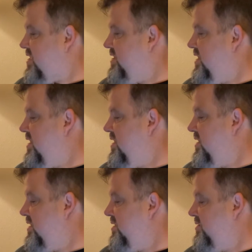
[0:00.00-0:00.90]

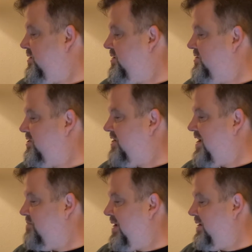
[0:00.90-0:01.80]
Oh, just
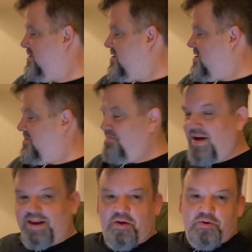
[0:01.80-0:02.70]
like my,
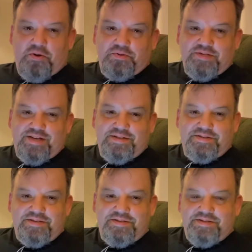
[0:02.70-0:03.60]
my logo
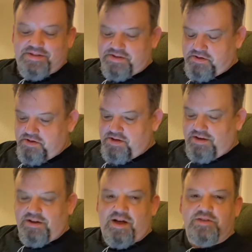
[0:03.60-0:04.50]
says, it's uh,
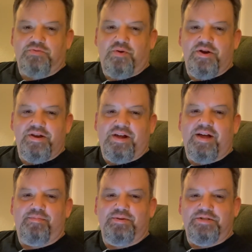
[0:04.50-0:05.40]
God's Word and a
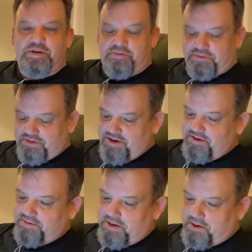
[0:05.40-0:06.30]
cup of Joe. So
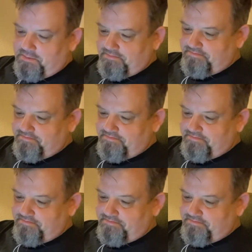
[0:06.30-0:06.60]
here we go.